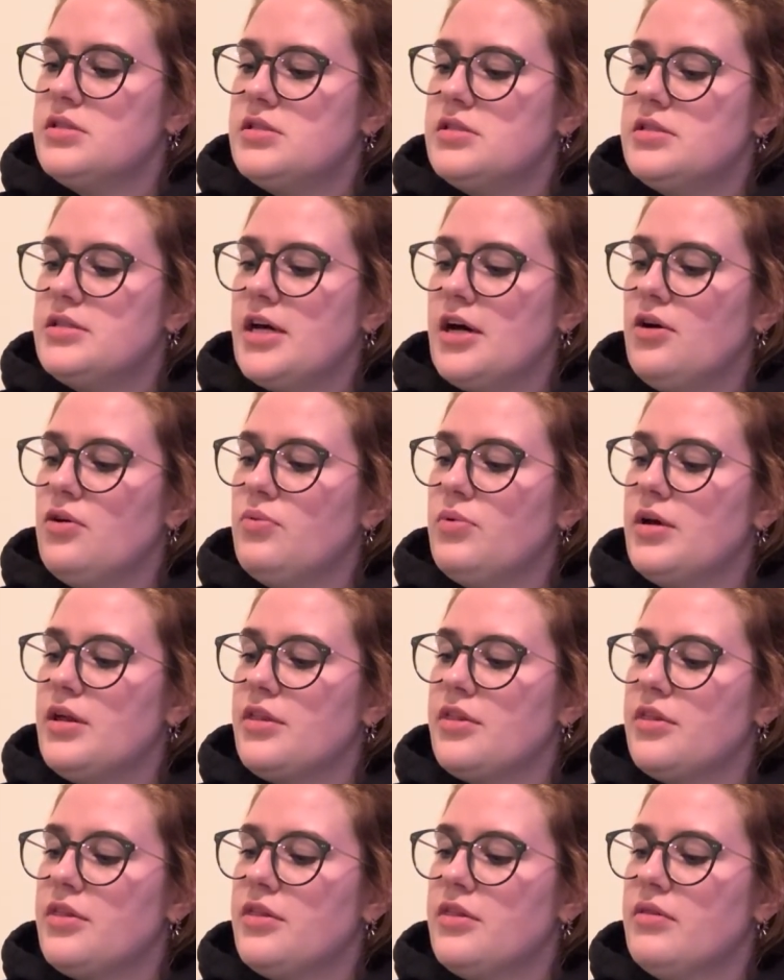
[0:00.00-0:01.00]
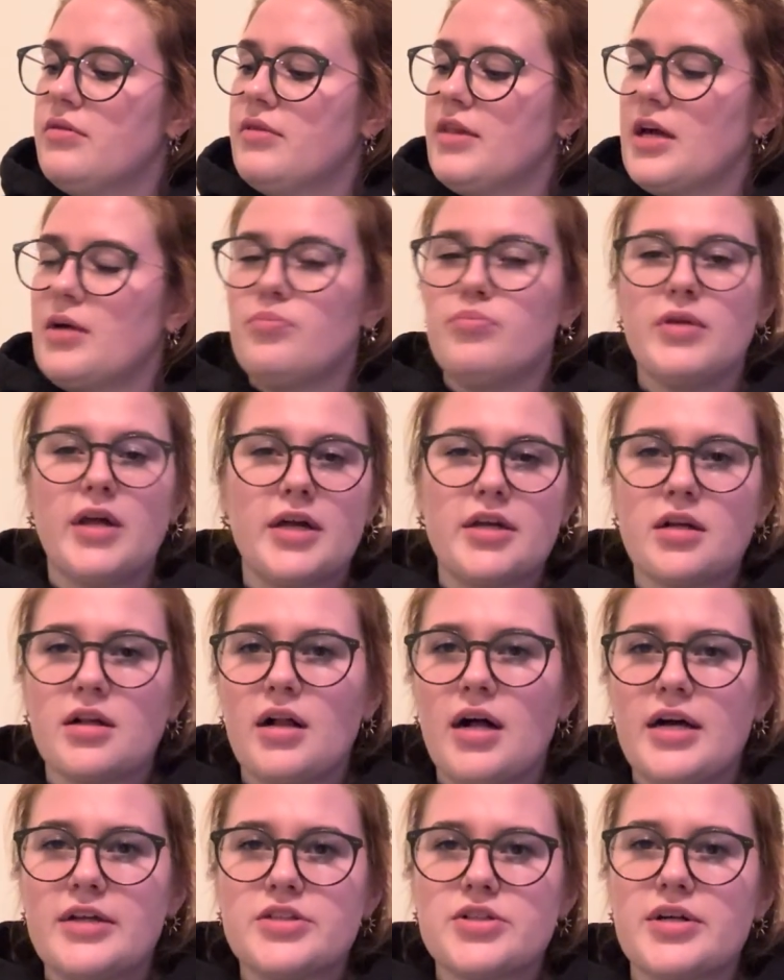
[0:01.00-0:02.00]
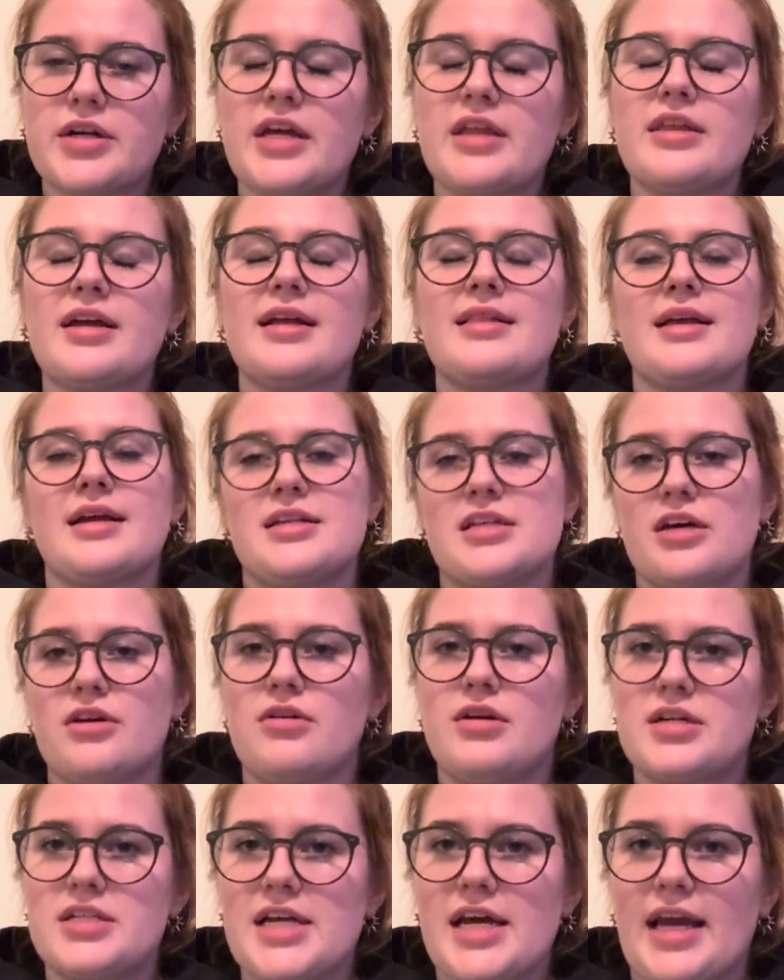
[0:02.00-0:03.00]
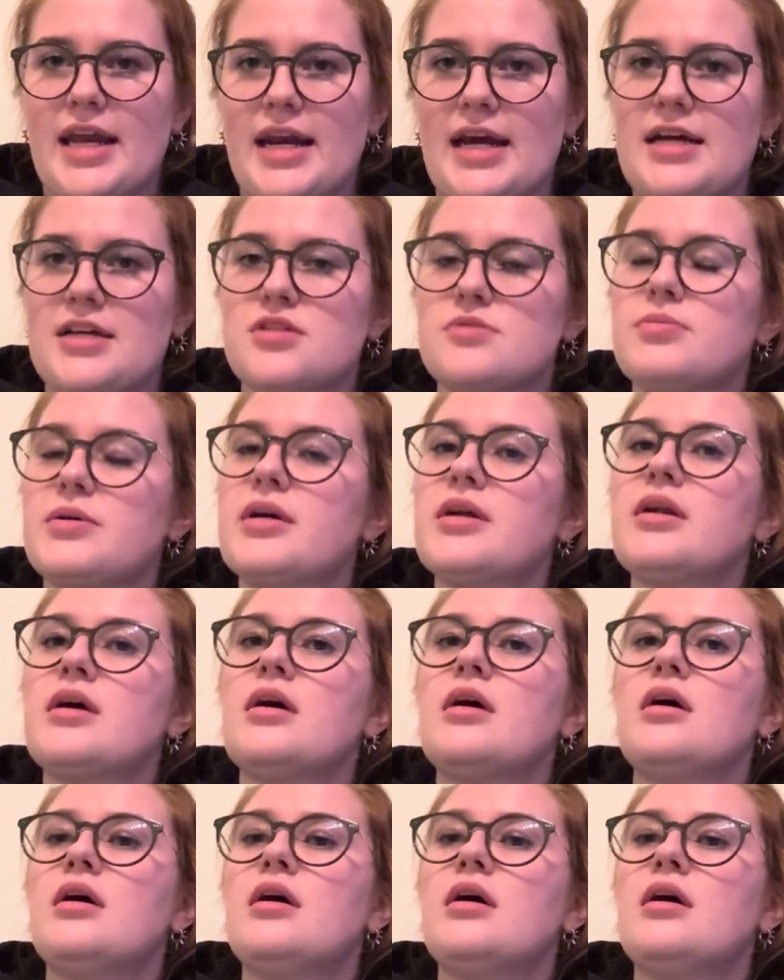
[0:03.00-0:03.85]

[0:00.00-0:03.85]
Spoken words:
dealt with like blood clots or anything and they tell you to take an aspirin,